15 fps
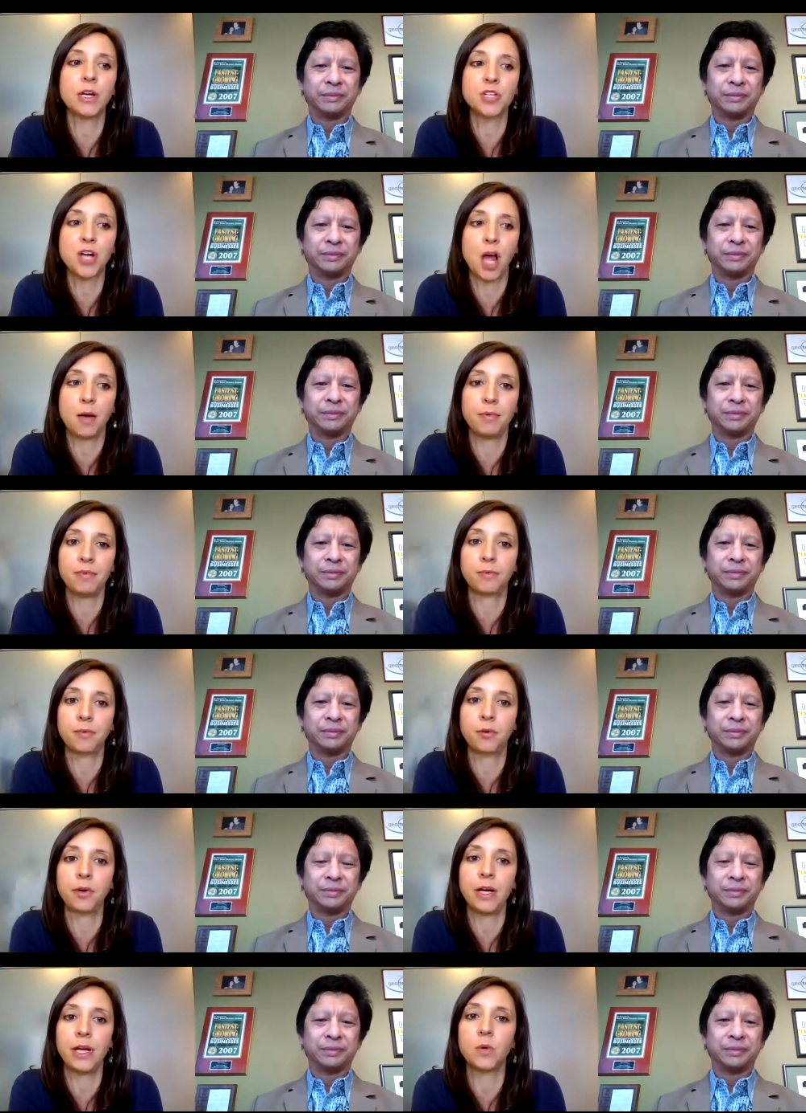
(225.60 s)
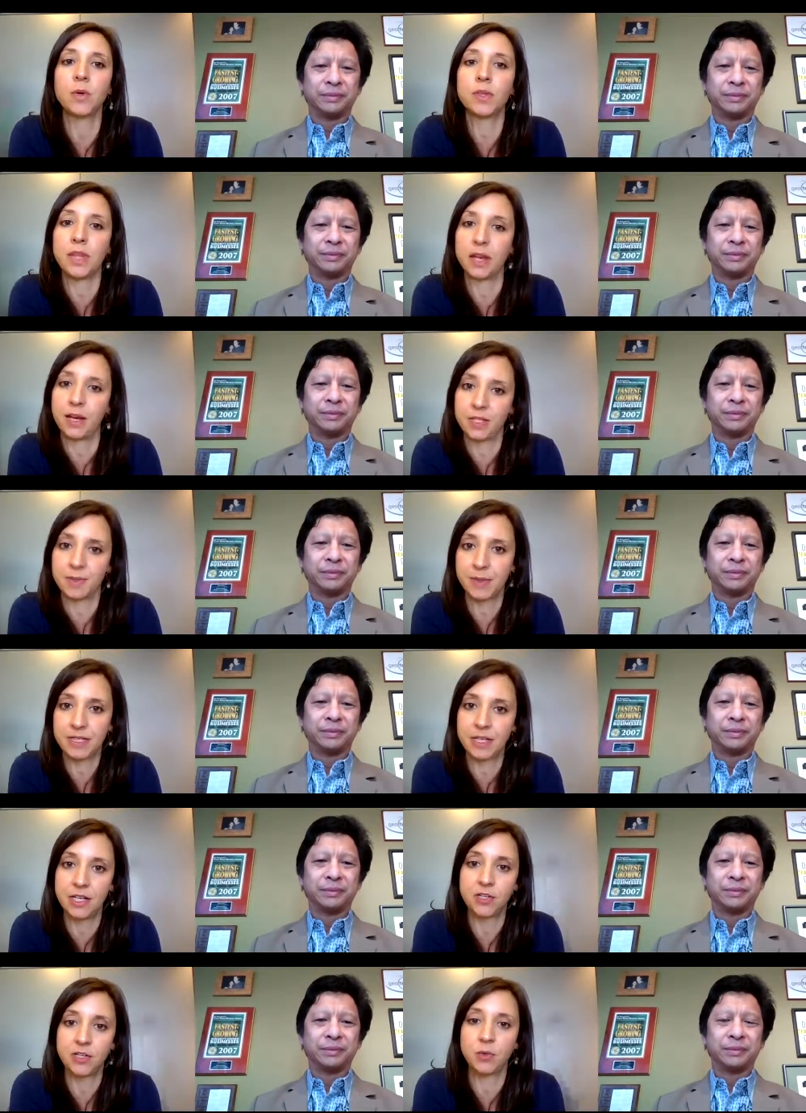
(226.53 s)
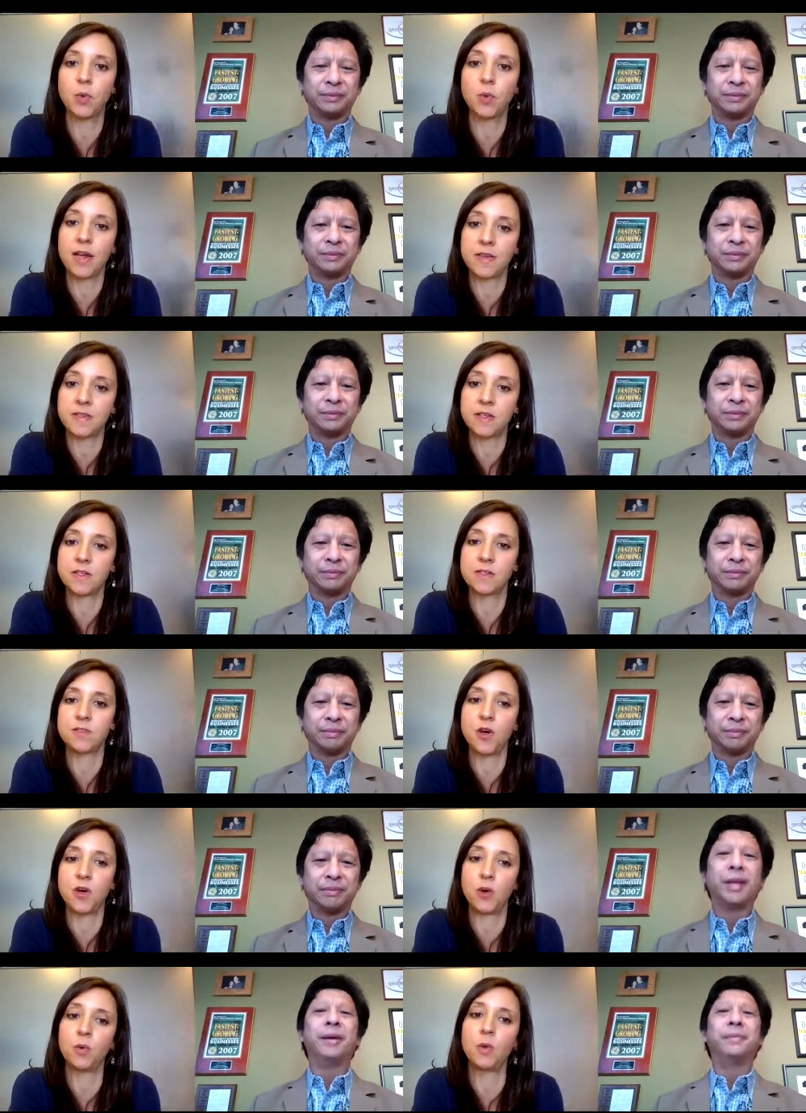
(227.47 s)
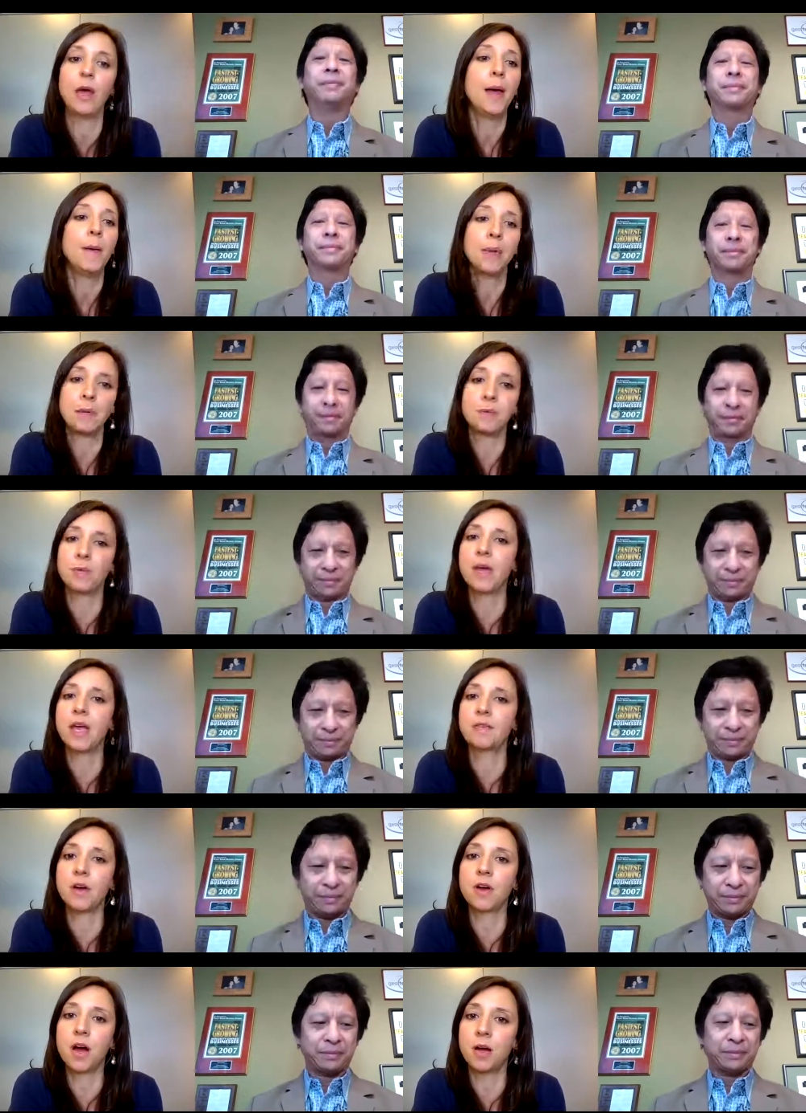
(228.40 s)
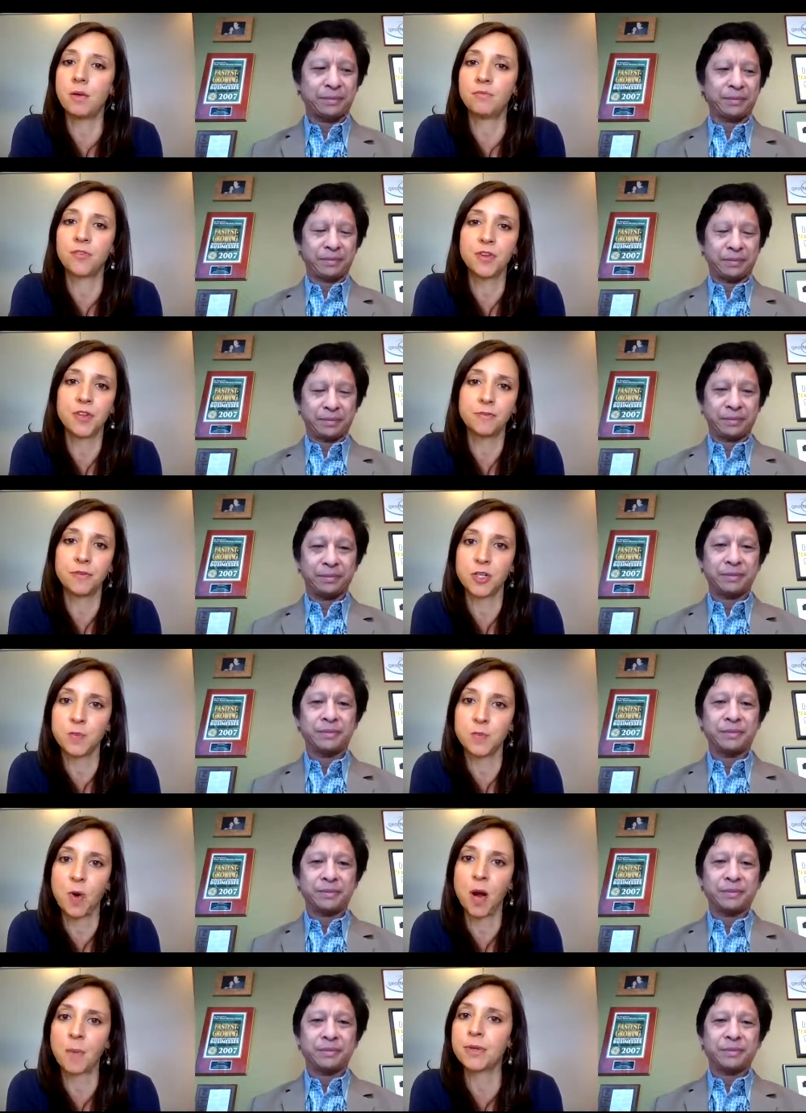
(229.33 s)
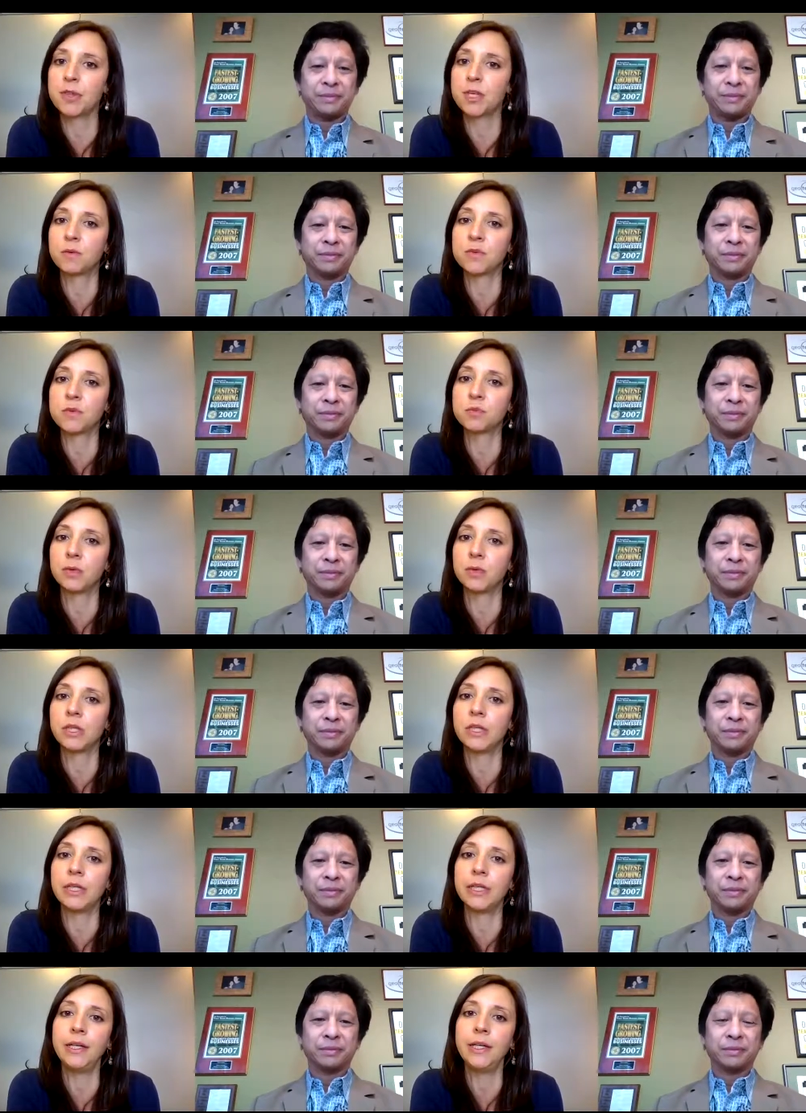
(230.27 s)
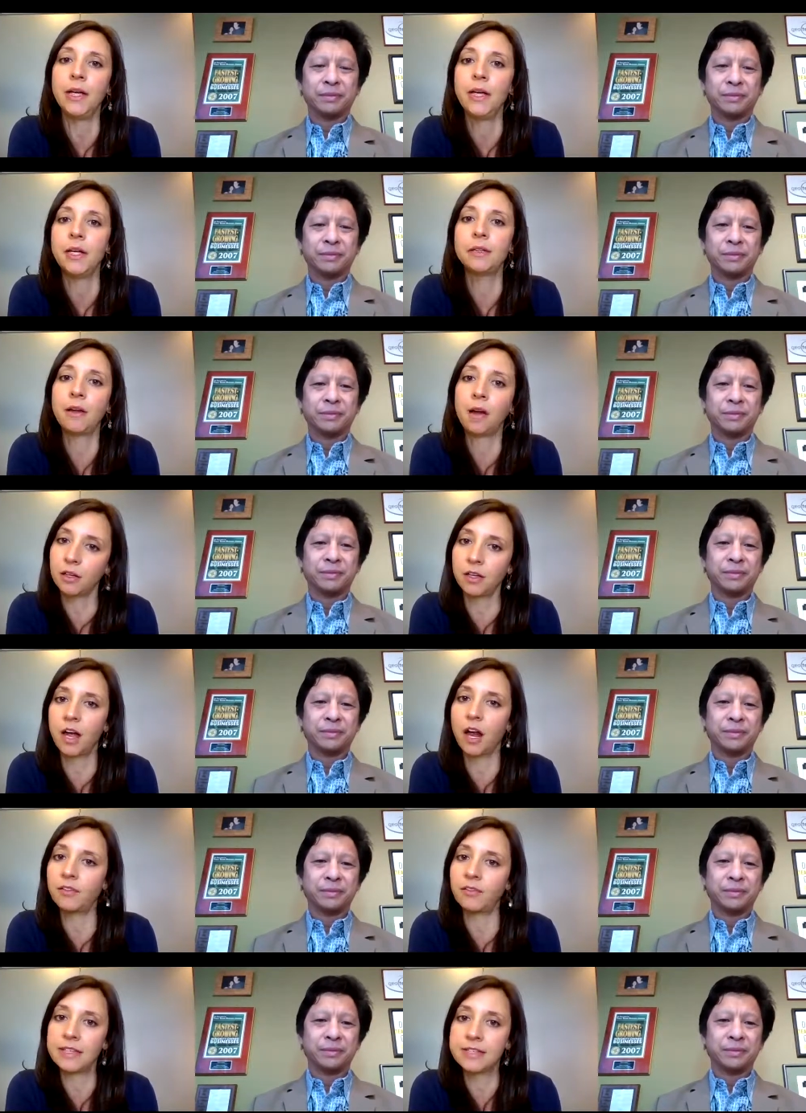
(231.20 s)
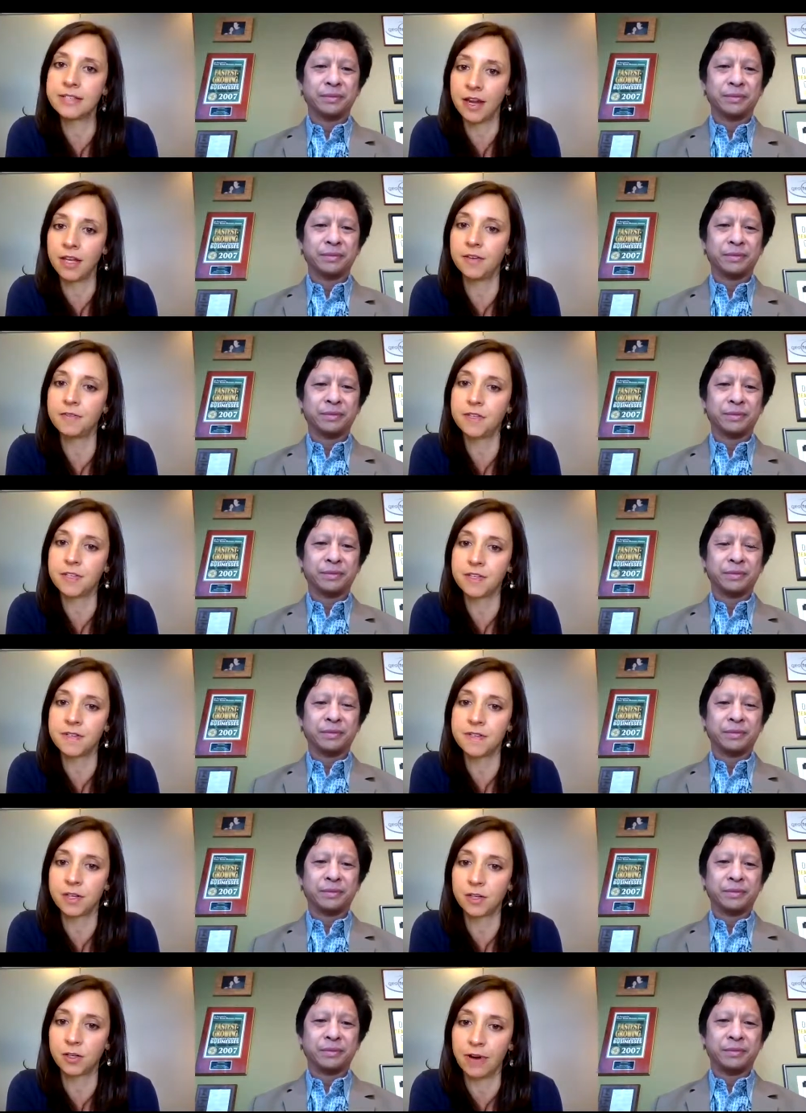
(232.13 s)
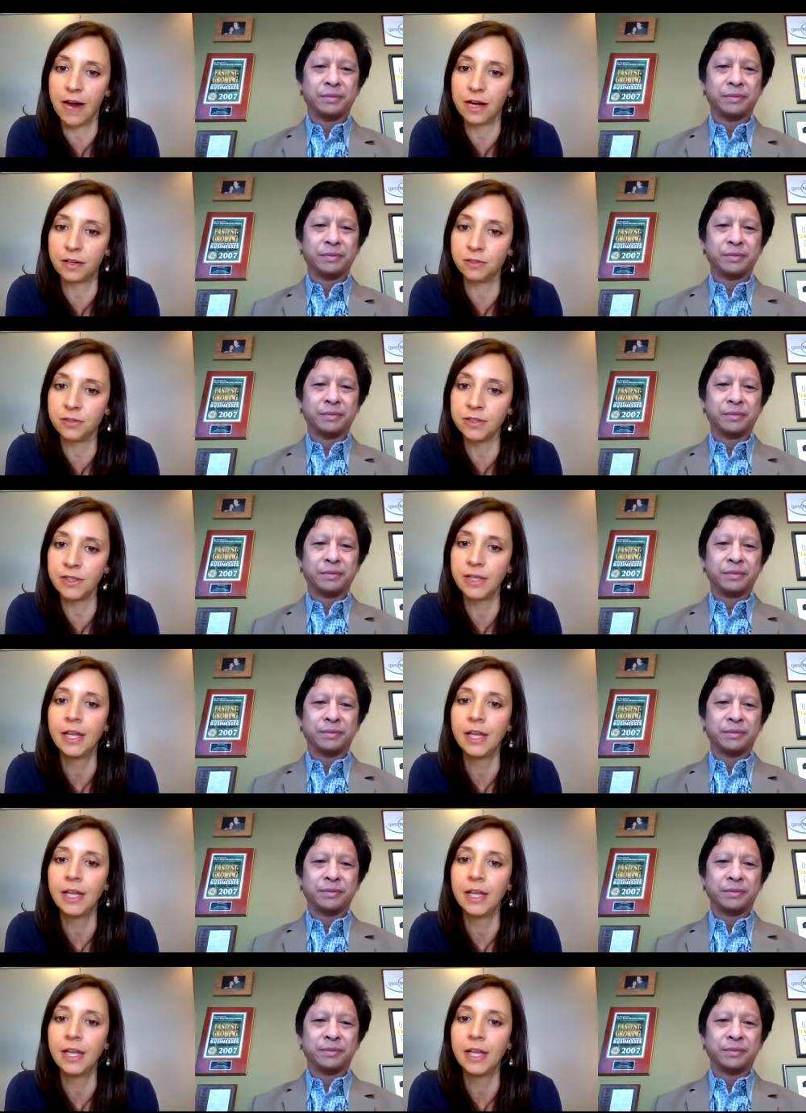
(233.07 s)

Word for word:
Speaker 1: job of creating what that expectation was. And so yeah. people may have come for the first part, but there was really not a lot of incentive to stick around.